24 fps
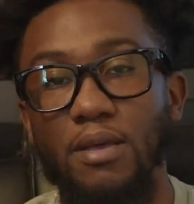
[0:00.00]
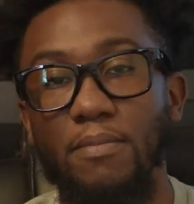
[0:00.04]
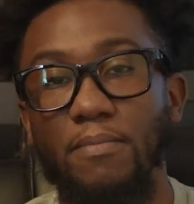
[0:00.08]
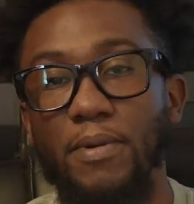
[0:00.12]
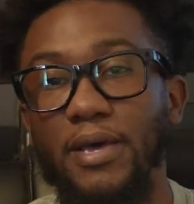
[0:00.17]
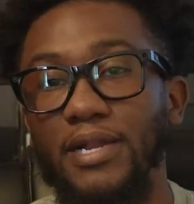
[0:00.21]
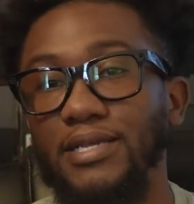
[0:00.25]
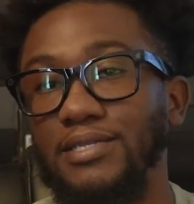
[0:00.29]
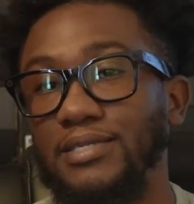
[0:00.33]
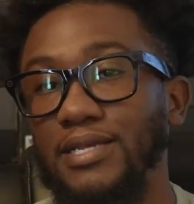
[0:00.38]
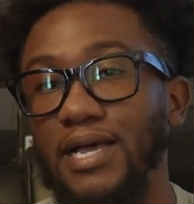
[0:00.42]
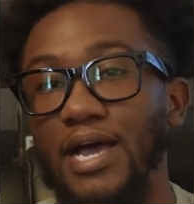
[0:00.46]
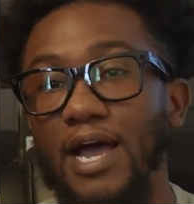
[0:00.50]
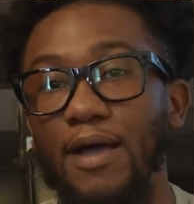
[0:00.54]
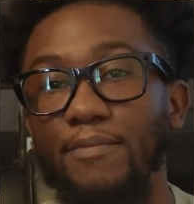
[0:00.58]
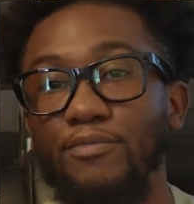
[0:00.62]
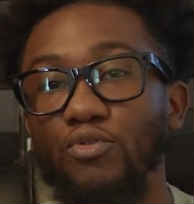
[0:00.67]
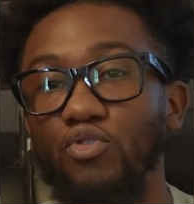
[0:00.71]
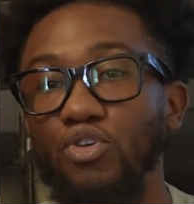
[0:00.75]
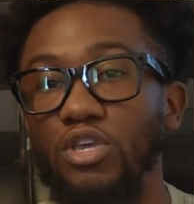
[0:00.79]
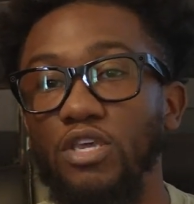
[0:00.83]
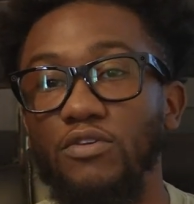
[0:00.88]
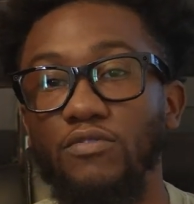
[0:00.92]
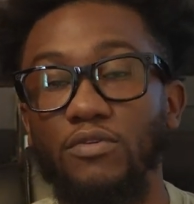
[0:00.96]
by the time
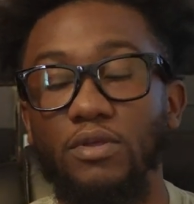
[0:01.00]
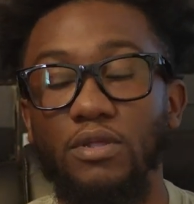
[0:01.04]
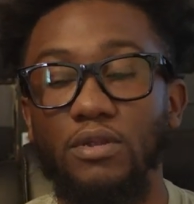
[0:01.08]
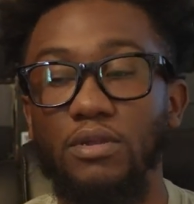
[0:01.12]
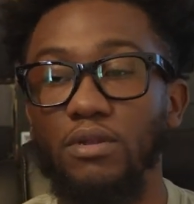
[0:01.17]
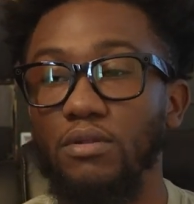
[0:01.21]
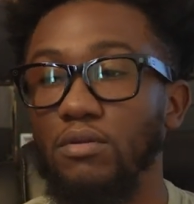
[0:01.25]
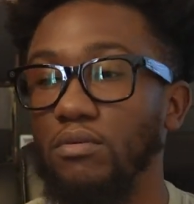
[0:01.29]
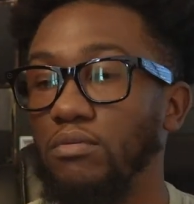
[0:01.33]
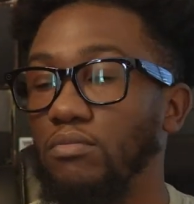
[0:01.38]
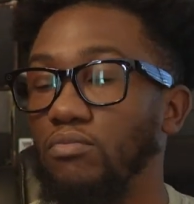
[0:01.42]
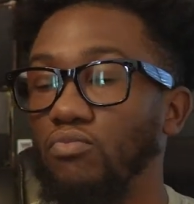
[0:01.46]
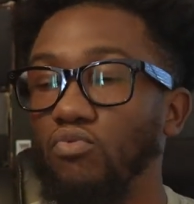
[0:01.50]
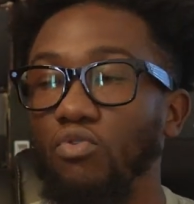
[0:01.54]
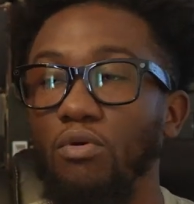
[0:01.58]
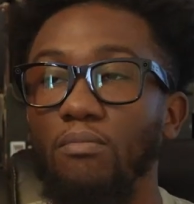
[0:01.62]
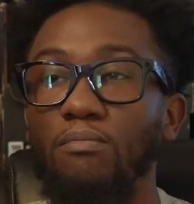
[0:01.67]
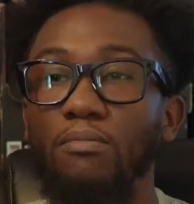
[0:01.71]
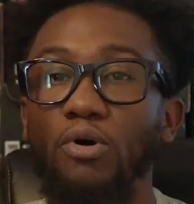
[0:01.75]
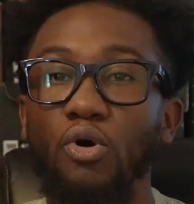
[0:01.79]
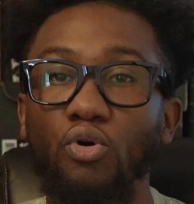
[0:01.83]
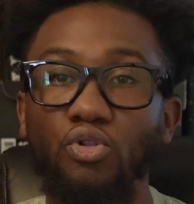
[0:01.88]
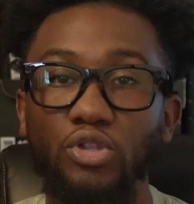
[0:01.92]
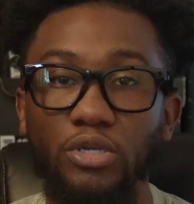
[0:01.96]
you even
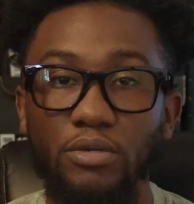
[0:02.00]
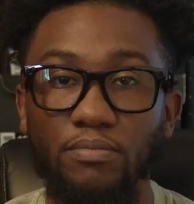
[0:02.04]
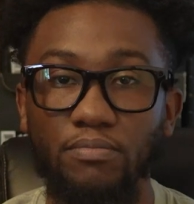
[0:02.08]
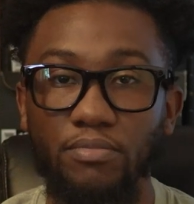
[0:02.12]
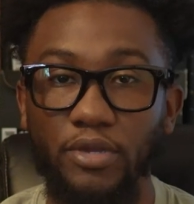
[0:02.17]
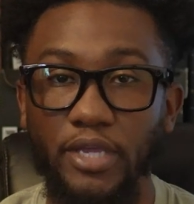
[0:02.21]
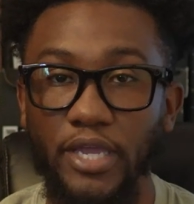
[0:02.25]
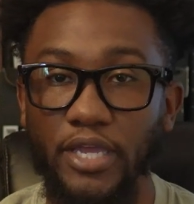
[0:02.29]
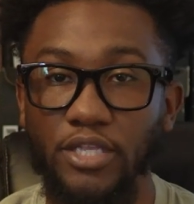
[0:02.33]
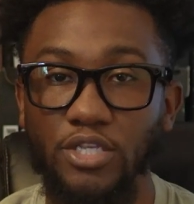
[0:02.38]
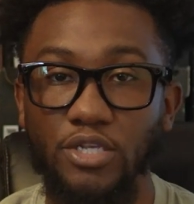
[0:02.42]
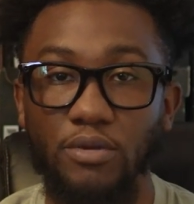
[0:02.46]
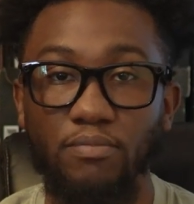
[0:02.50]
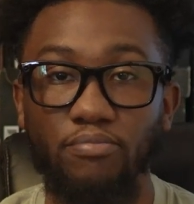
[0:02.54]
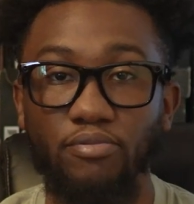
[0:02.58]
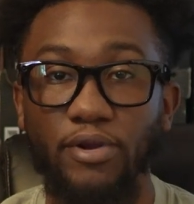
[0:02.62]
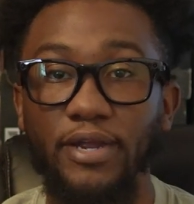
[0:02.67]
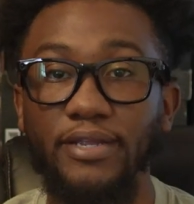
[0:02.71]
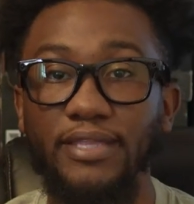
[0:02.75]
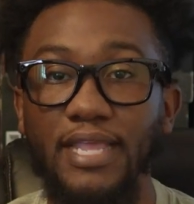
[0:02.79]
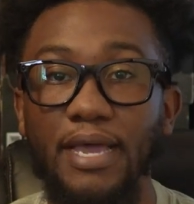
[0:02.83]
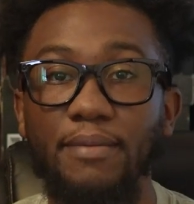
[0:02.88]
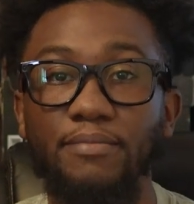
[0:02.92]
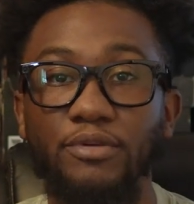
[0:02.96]
remotely begin to
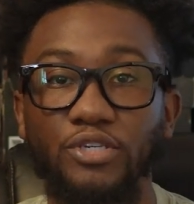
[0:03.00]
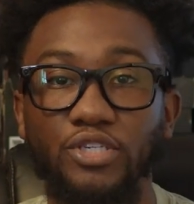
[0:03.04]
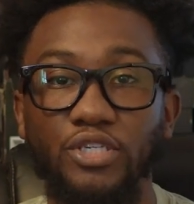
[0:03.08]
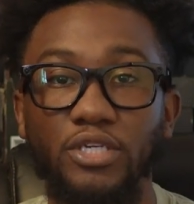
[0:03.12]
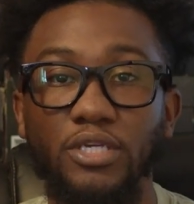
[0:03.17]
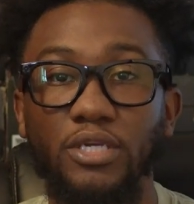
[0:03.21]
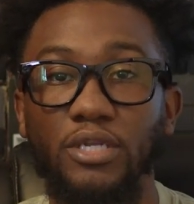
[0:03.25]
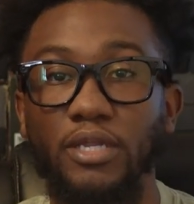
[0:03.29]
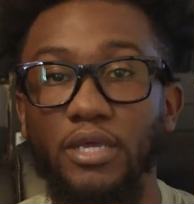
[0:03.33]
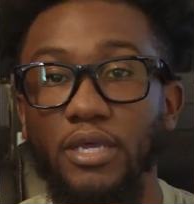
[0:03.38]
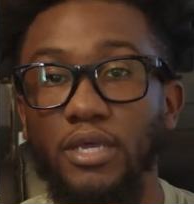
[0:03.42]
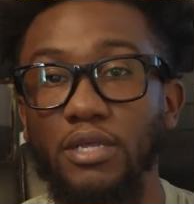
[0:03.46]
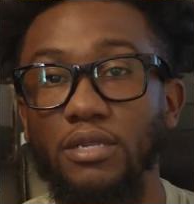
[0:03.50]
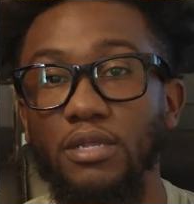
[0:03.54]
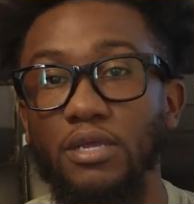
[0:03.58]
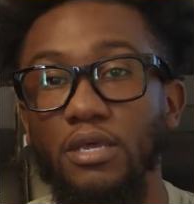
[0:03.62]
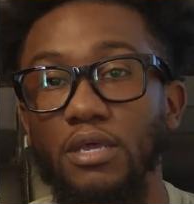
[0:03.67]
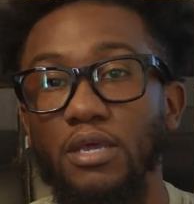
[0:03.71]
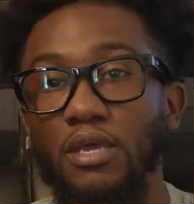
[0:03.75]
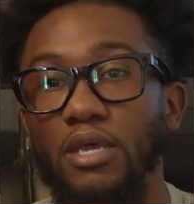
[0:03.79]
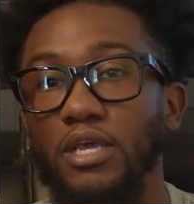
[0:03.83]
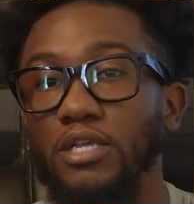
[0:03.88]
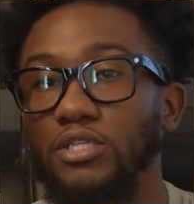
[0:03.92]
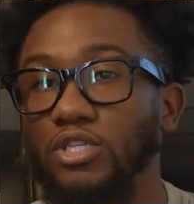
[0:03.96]
break that machine in,
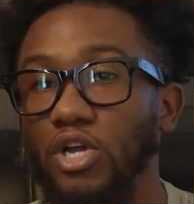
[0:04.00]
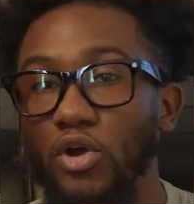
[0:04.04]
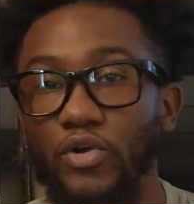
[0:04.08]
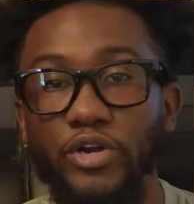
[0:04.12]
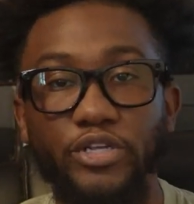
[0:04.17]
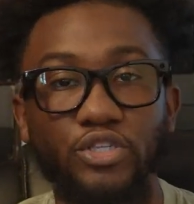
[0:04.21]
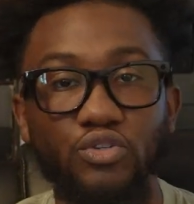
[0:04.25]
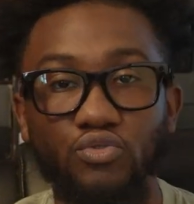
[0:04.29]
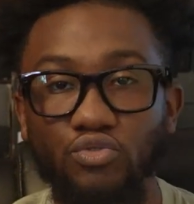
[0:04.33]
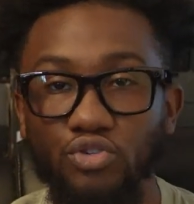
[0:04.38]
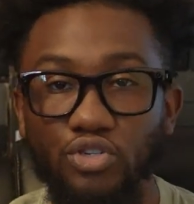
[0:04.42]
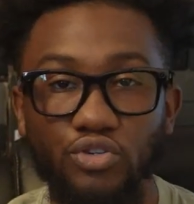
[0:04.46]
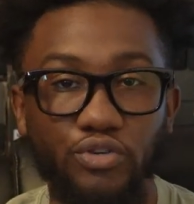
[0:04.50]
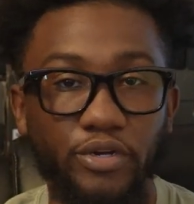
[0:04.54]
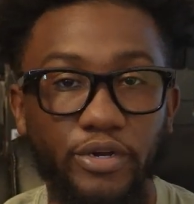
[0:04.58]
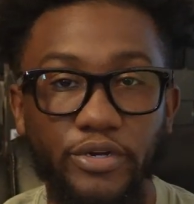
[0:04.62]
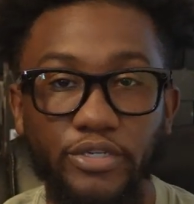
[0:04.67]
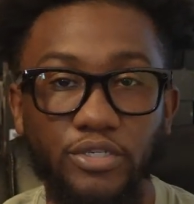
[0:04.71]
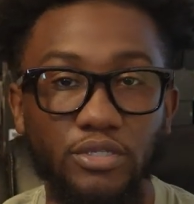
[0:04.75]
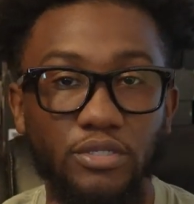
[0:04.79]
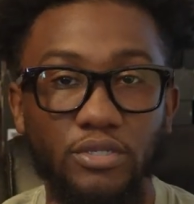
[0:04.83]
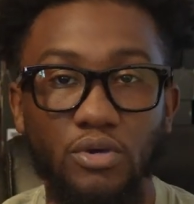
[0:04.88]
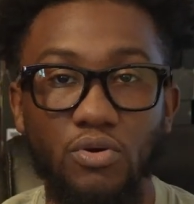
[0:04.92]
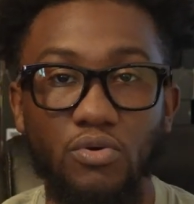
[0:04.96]
it's already 2
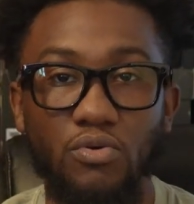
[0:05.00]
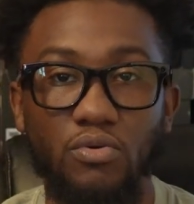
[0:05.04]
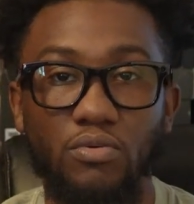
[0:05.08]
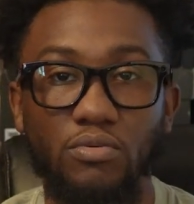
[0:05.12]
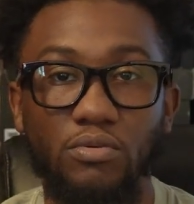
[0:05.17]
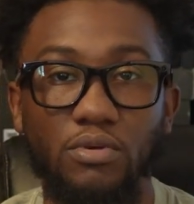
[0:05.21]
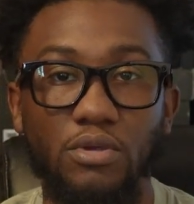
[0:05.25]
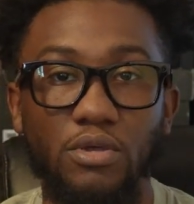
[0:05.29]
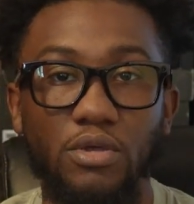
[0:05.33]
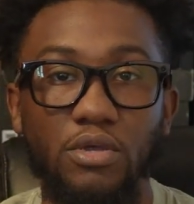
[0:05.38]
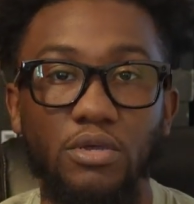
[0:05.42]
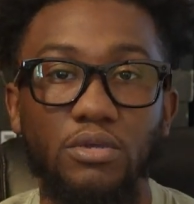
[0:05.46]
generations old.